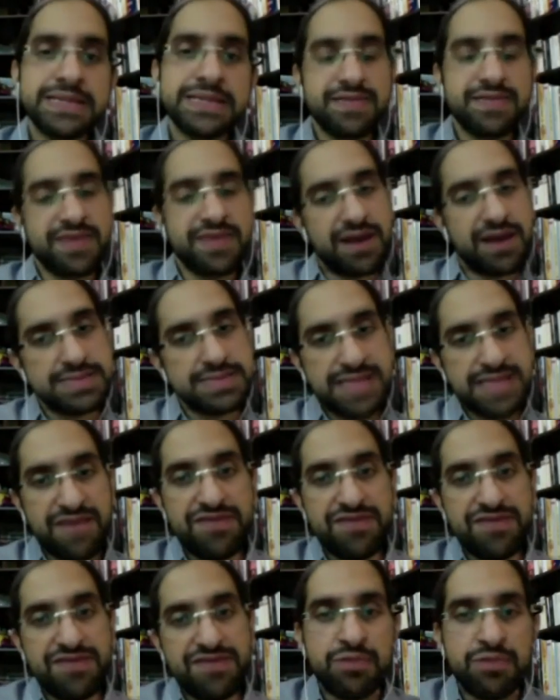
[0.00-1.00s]
that there are
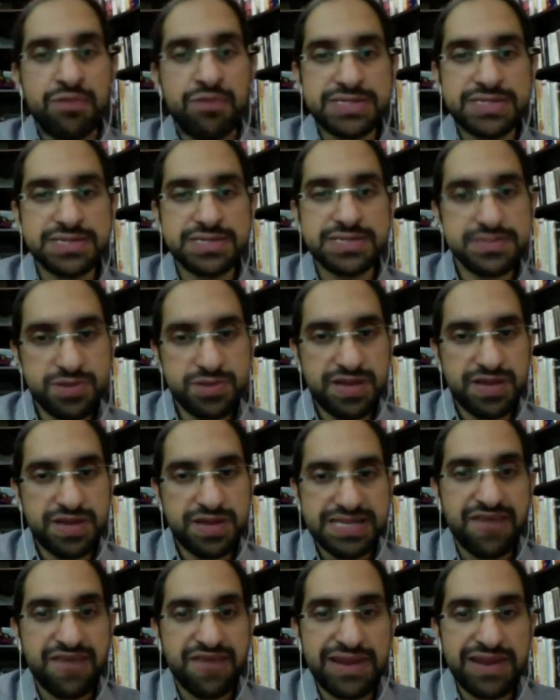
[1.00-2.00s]
seven emirates. So there's
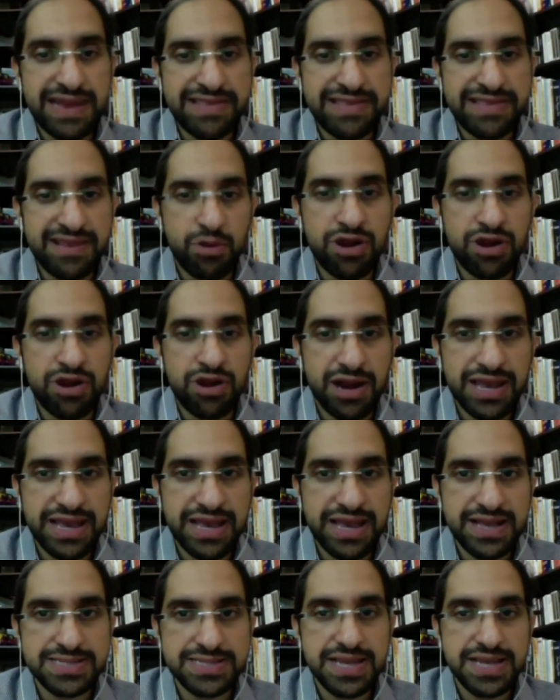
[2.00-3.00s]
seven little
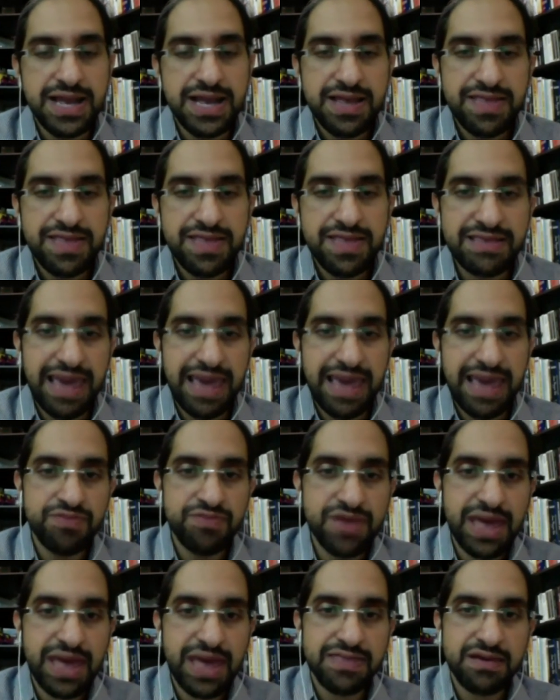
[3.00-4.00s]
monarchies that came
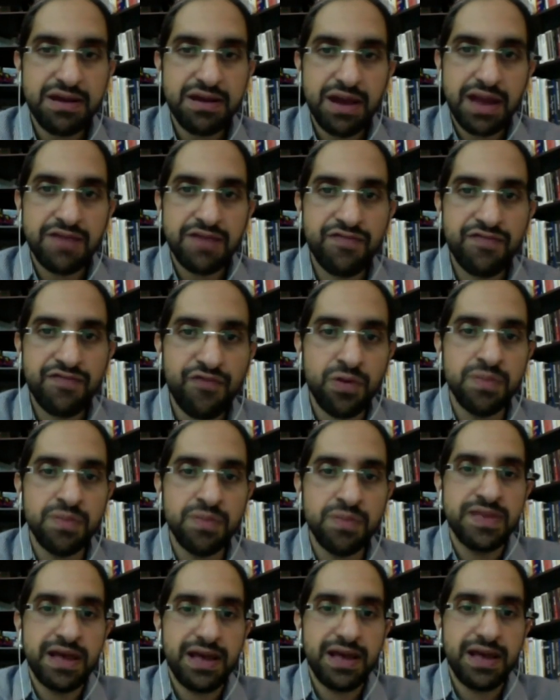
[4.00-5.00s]
together and
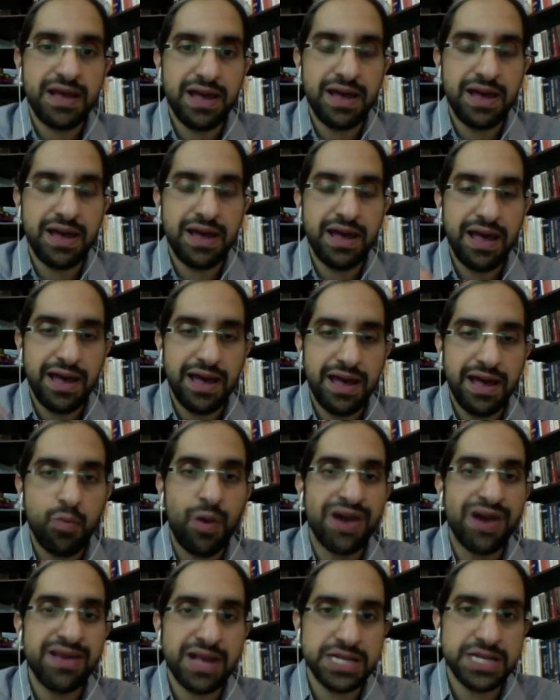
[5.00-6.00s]
formed
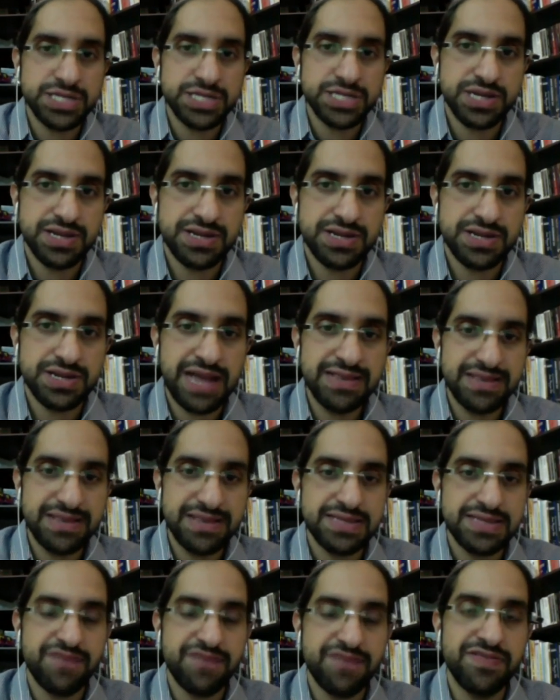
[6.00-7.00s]
one country in
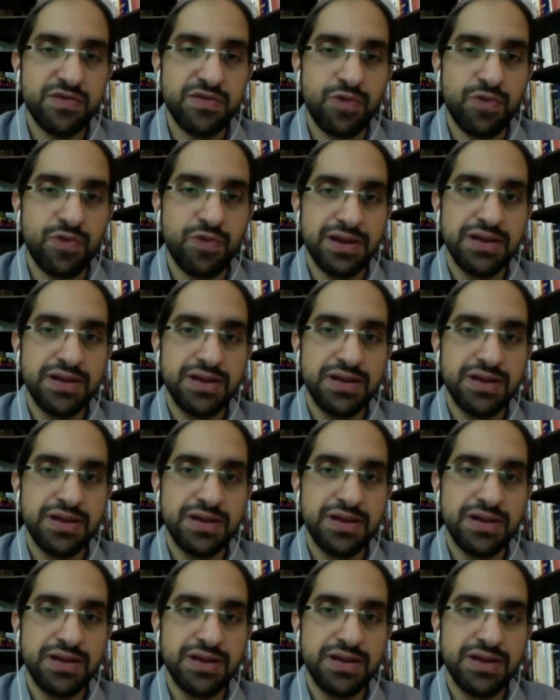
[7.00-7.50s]
1971.